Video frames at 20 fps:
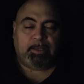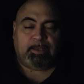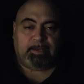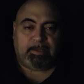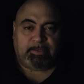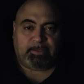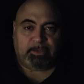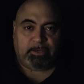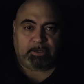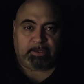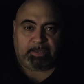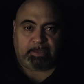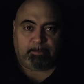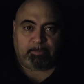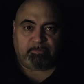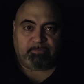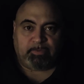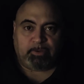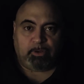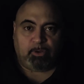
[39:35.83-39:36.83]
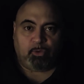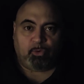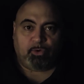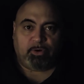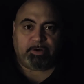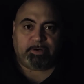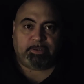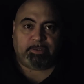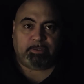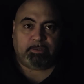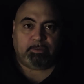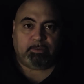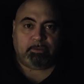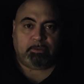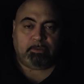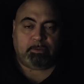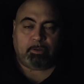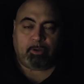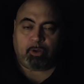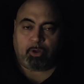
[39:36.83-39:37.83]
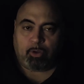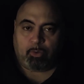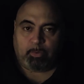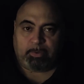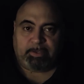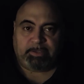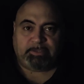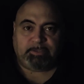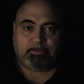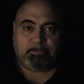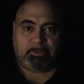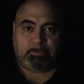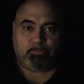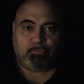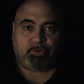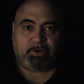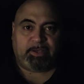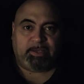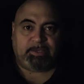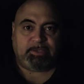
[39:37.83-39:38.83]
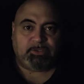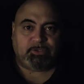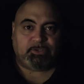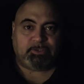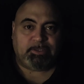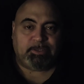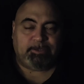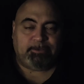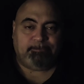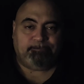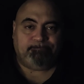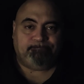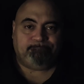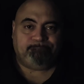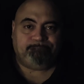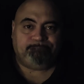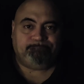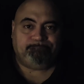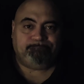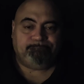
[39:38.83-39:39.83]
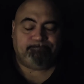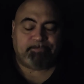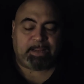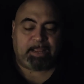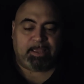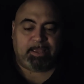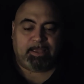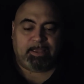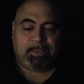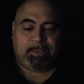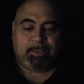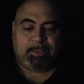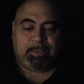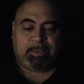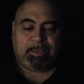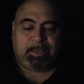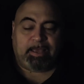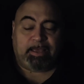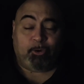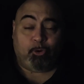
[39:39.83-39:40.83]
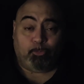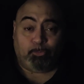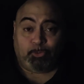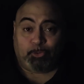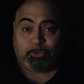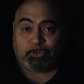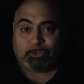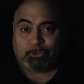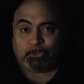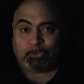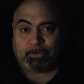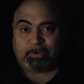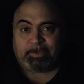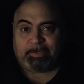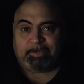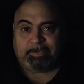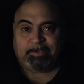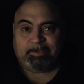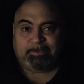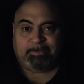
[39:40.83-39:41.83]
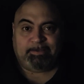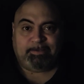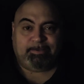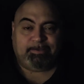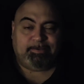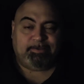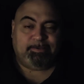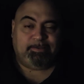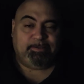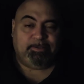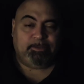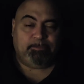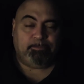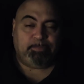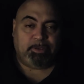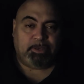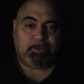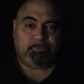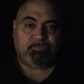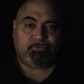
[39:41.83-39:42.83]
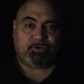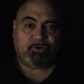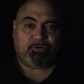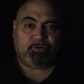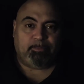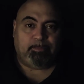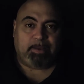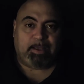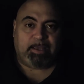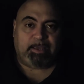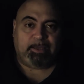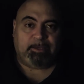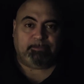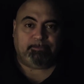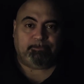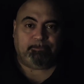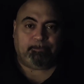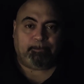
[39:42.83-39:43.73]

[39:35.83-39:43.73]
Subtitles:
Let the name of the Lord always be praised. I hope you enjoyed the book of Jeremiah.